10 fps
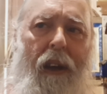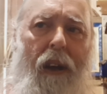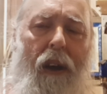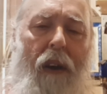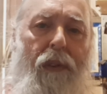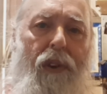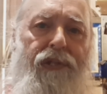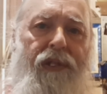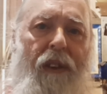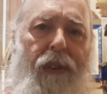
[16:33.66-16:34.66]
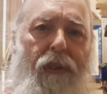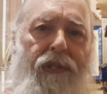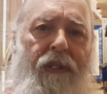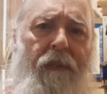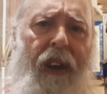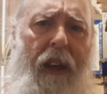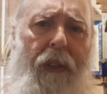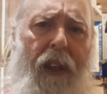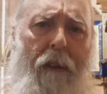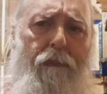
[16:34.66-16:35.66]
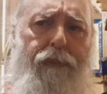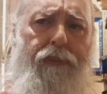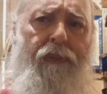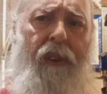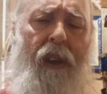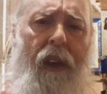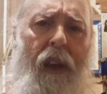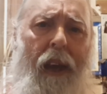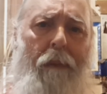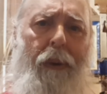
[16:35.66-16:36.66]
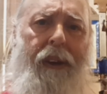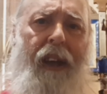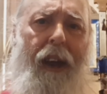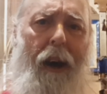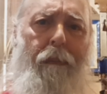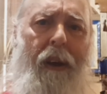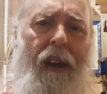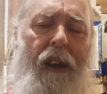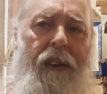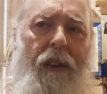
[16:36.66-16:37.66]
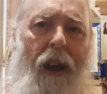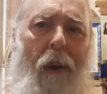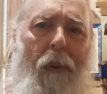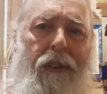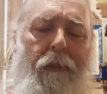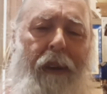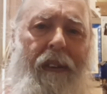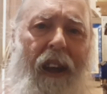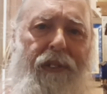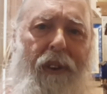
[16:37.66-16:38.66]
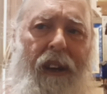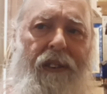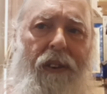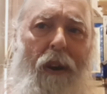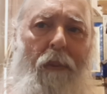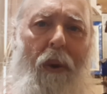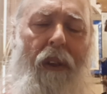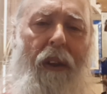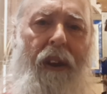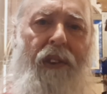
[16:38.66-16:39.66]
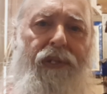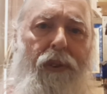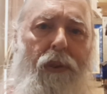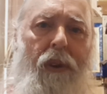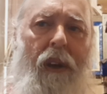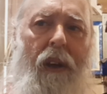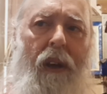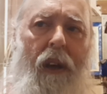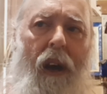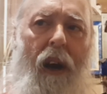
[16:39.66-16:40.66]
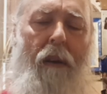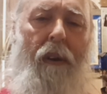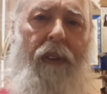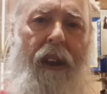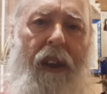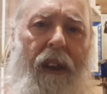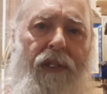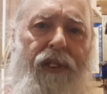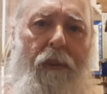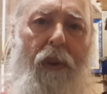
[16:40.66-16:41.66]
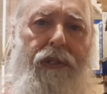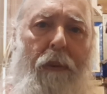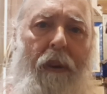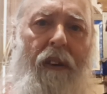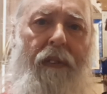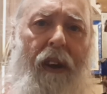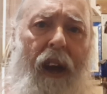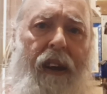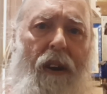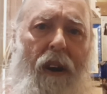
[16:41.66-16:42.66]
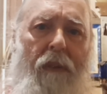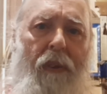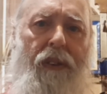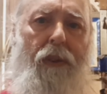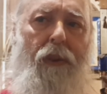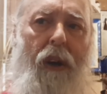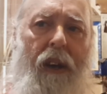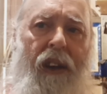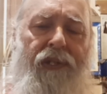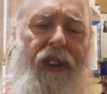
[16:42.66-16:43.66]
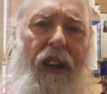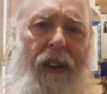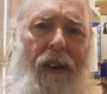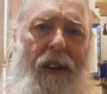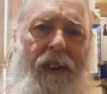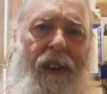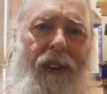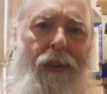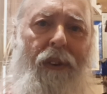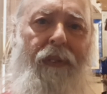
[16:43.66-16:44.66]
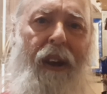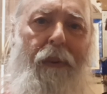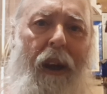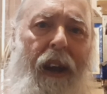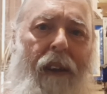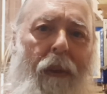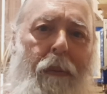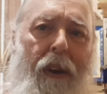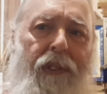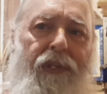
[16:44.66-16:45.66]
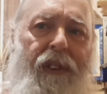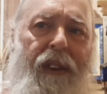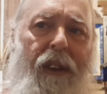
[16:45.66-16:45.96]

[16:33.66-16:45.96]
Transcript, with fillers: of, Christ, of the Christian faith. And put that up, you're not worshiping that tree no more than it is to uh, than it is worship of an icon when you kiss the icon. You are venerating the person that